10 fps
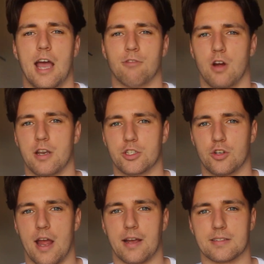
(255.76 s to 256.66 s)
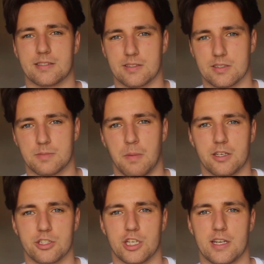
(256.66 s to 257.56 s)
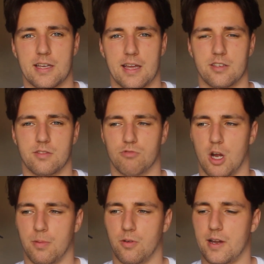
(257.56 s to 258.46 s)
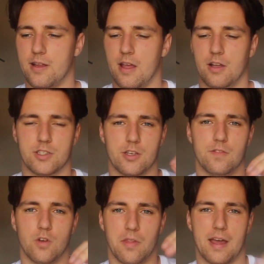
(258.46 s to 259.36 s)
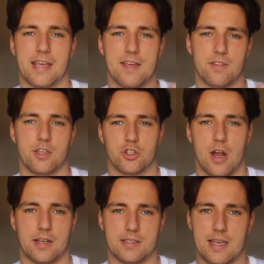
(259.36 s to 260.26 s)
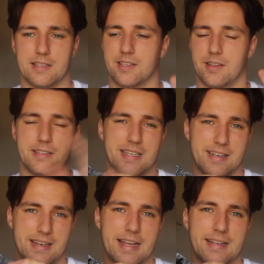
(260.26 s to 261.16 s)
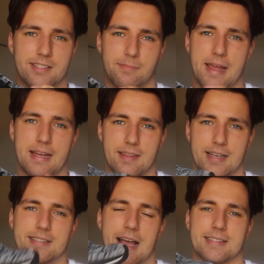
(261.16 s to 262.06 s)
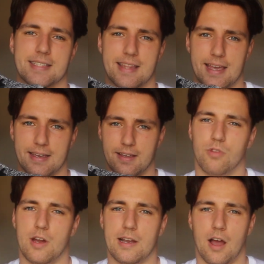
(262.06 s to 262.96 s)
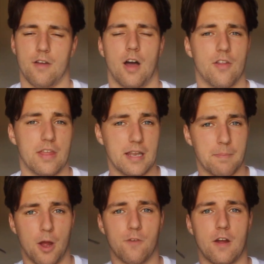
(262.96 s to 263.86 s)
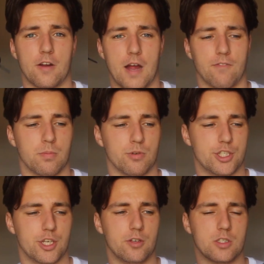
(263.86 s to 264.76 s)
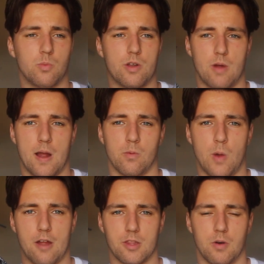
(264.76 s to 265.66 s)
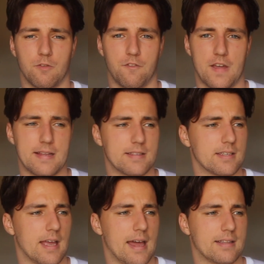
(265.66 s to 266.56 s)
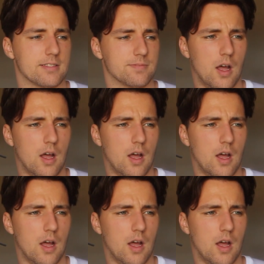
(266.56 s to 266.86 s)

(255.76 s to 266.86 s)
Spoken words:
a running track is spongy and rubbery, so you've got that give in the track as it is, so they didn't need to make these as thick. Really, I think they're both very comfortable shoes when wearing them on feet, and